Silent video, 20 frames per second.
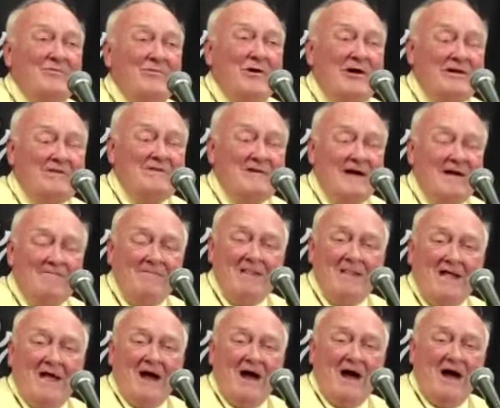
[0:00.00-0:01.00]
But uh,
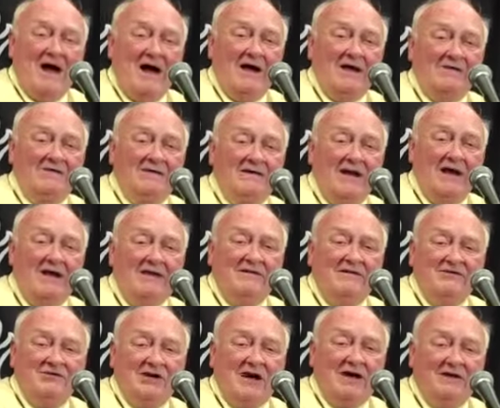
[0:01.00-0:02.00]
uh, today
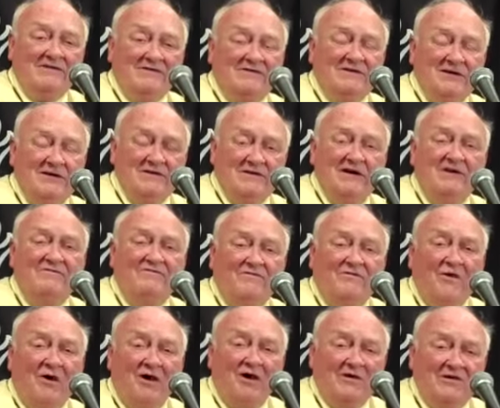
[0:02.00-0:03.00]
the shots didn't
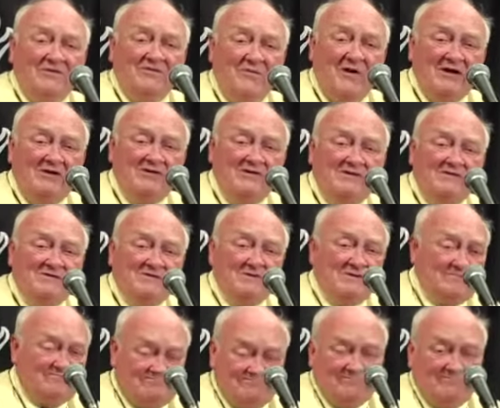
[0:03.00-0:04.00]
fall as much as
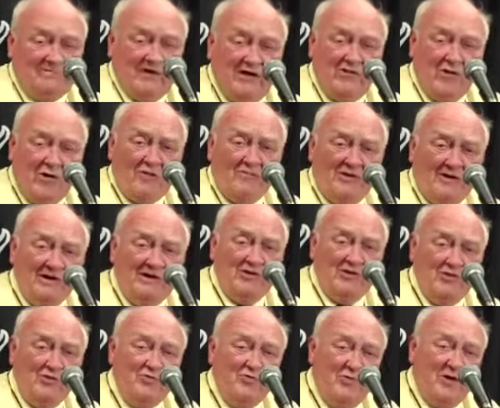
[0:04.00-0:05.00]
they normally
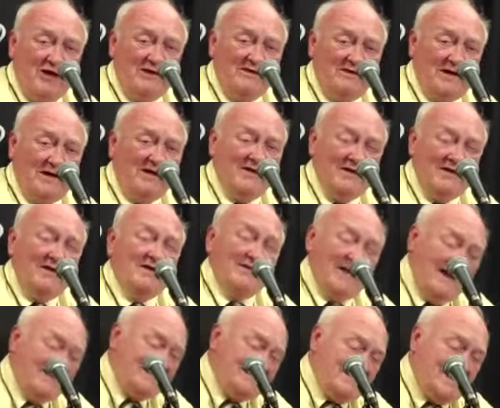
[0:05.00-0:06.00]
do. But uh,
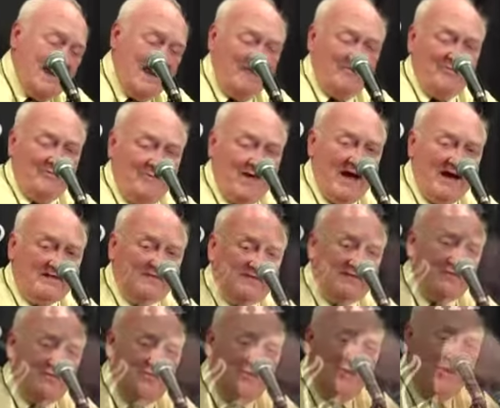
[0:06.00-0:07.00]
that's the game of basketball.